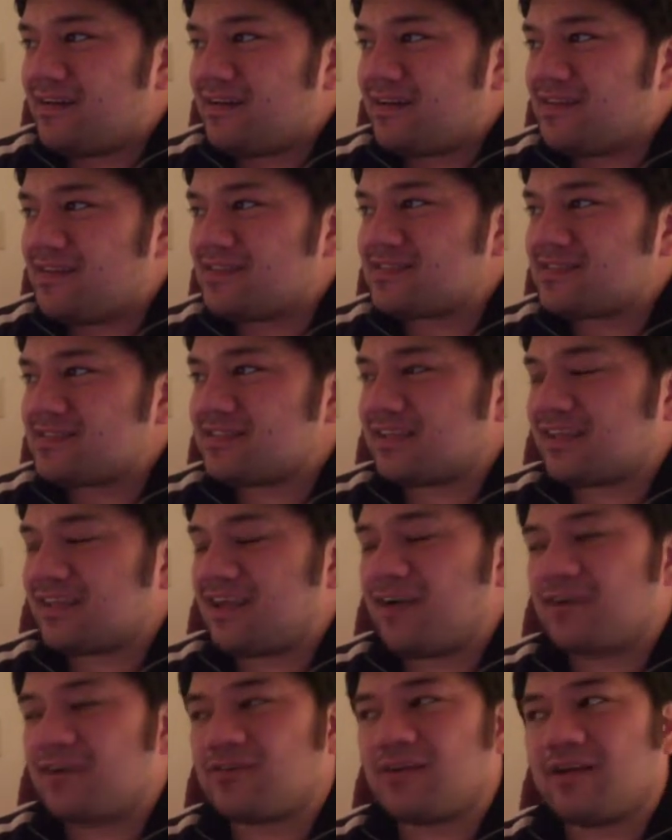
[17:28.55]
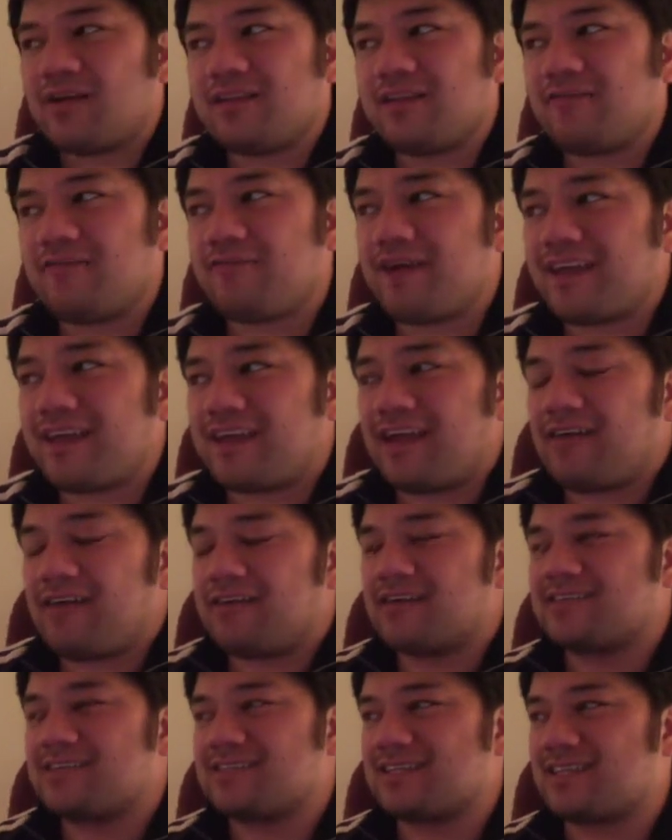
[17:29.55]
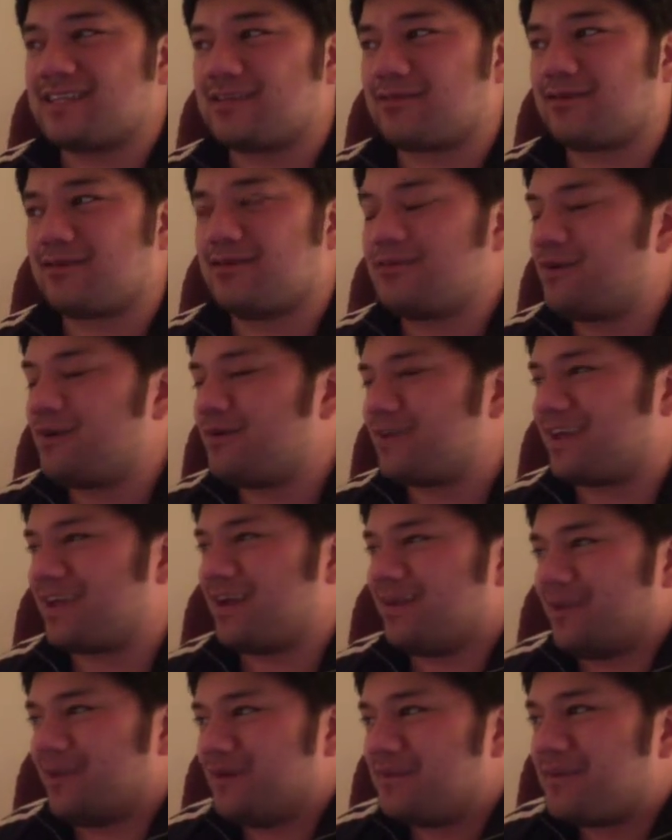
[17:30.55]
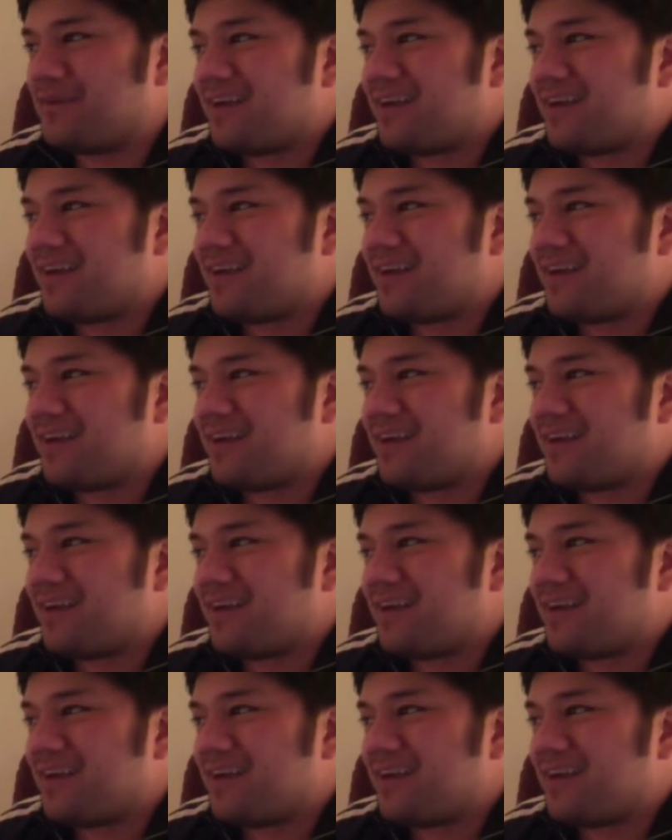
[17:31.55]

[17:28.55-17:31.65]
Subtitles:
He's the character I live vicariously through! Don't kill him!